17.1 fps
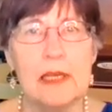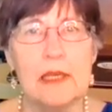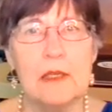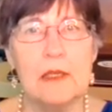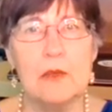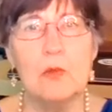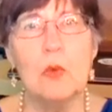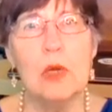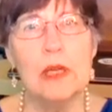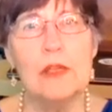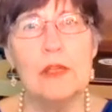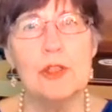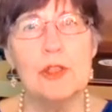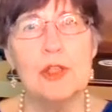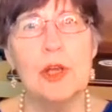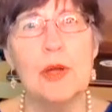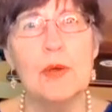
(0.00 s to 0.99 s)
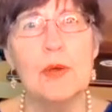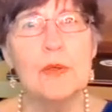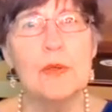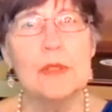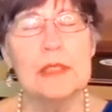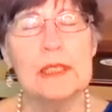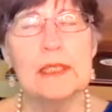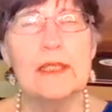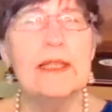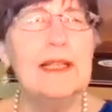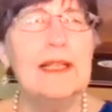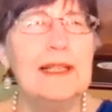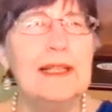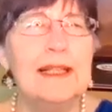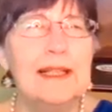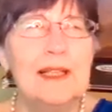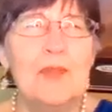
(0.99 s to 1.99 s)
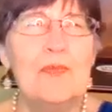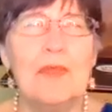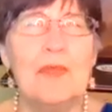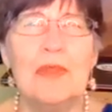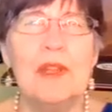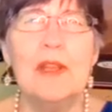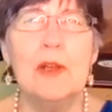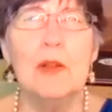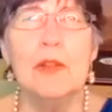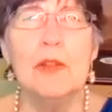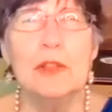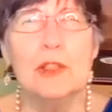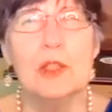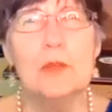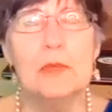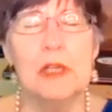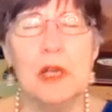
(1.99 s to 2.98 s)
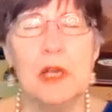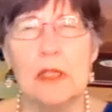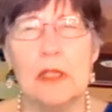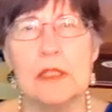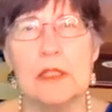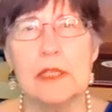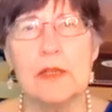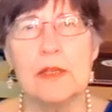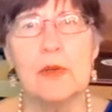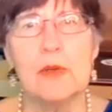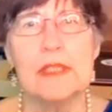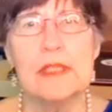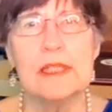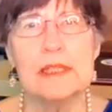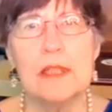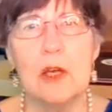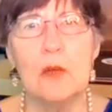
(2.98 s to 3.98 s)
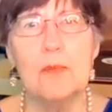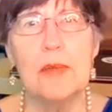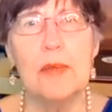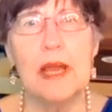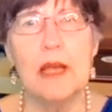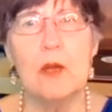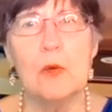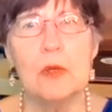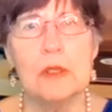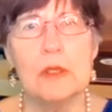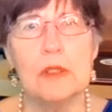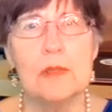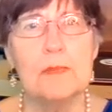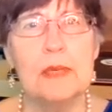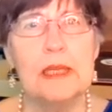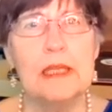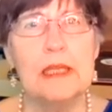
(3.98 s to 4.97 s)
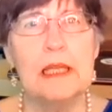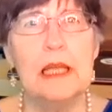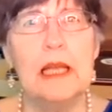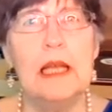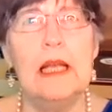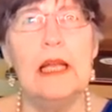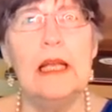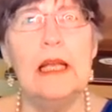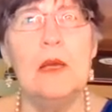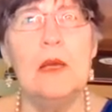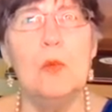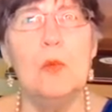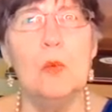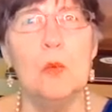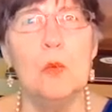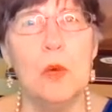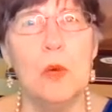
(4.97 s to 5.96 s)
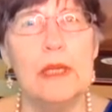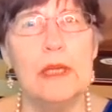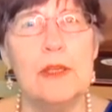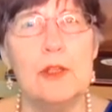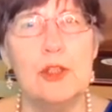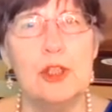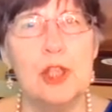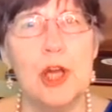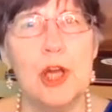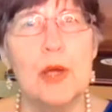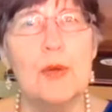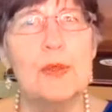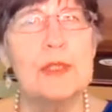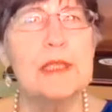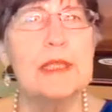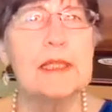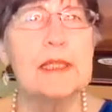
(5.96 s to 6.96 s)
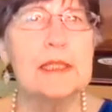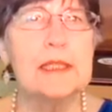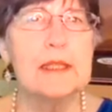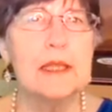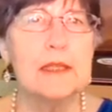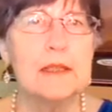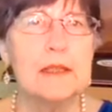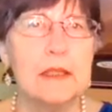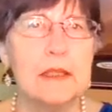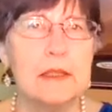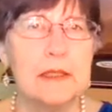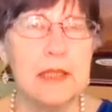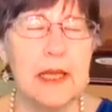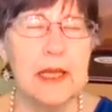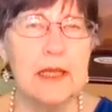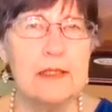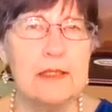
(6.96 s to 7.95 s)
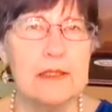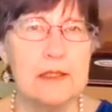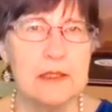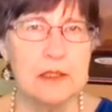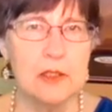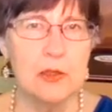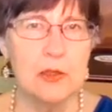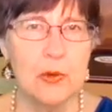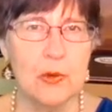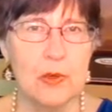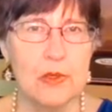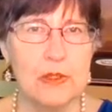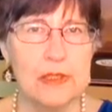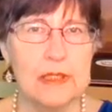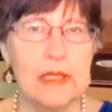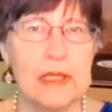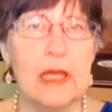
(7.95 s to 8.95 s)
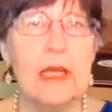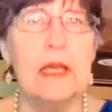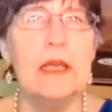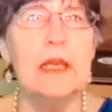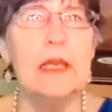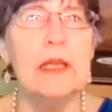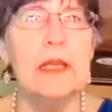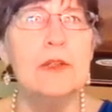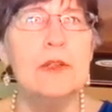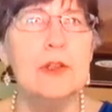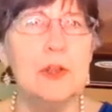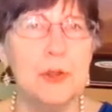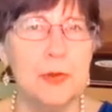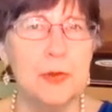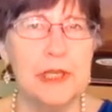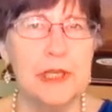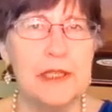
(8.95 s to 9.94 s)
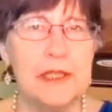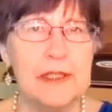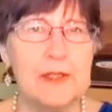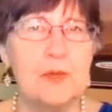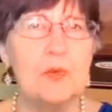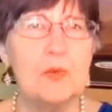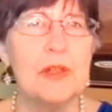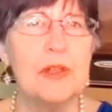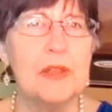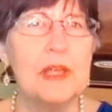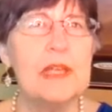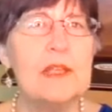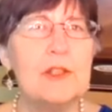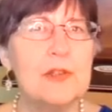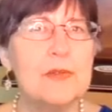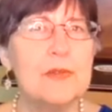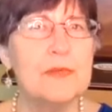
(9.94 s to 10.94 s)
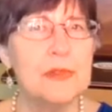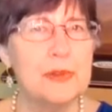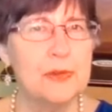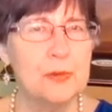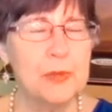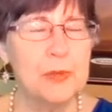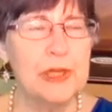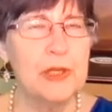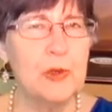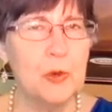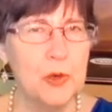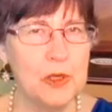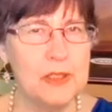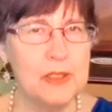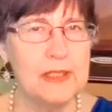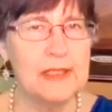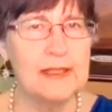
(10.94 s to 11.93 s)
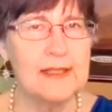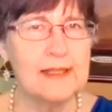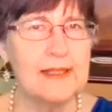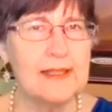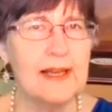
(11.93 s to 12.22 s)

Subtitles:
And what it shows, the terminology, of course, is all backwards, but what it shows is that the test scores increased with each of the 3 courses